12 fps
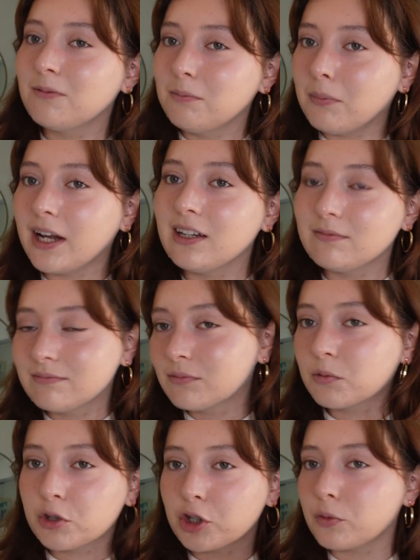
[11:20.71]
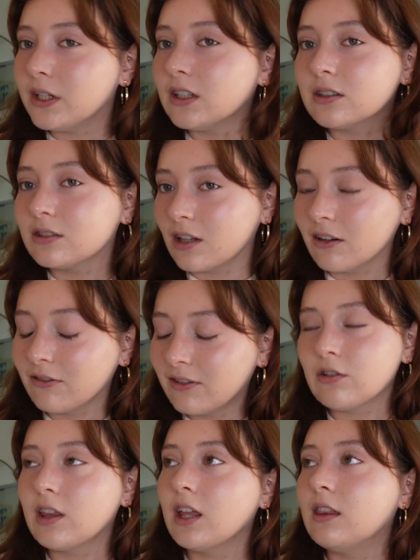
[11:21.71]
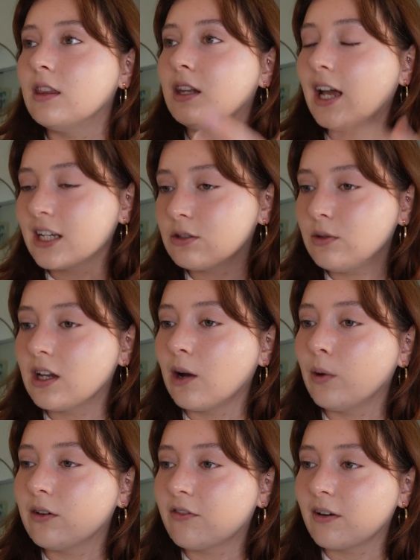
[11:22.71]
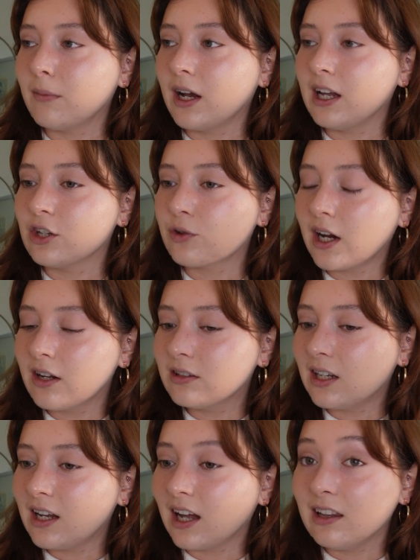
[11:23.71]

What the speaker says: my career stuff. So then the next week I went for my trial day.